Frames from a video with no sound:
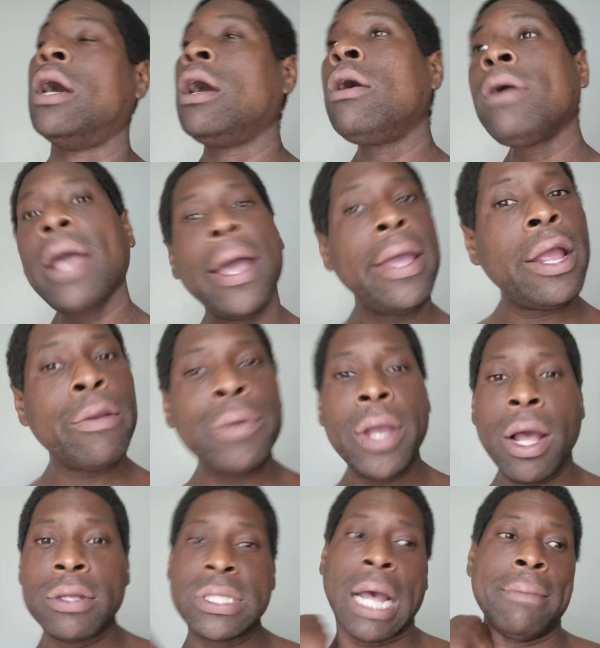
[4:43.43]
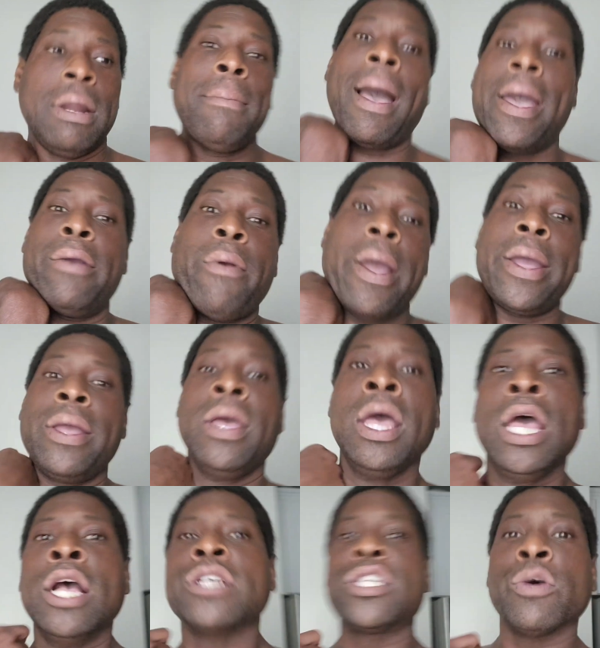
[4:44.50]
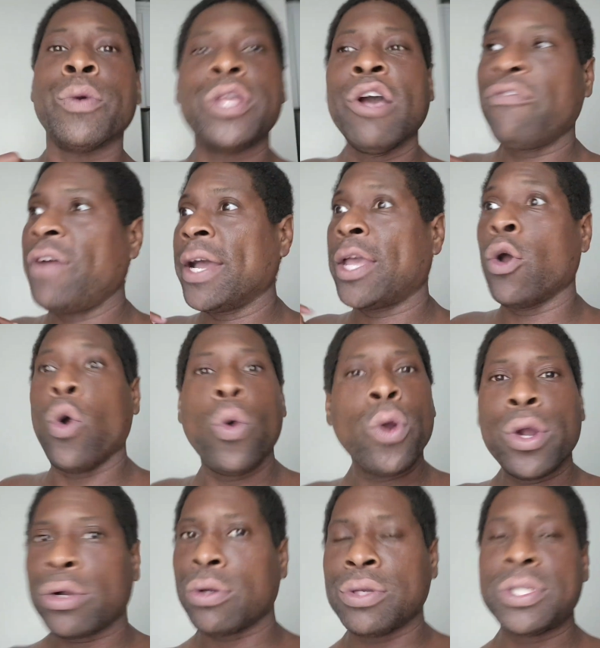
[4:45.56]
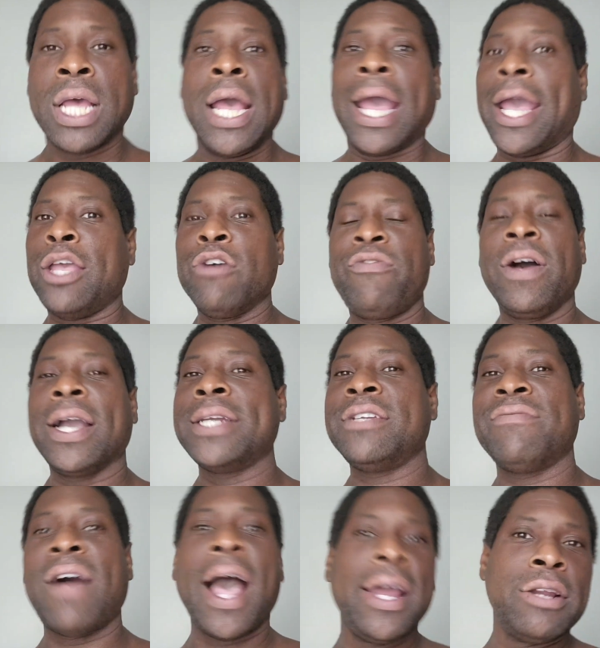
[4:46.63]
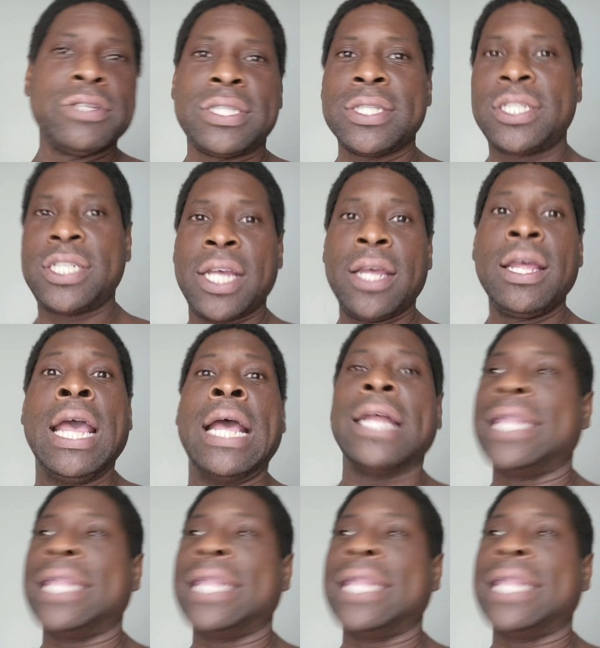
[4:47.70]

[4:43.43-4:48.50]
Okay, here we go. Time to migrate. So when your fucking oracles and your fucking diviners and shit,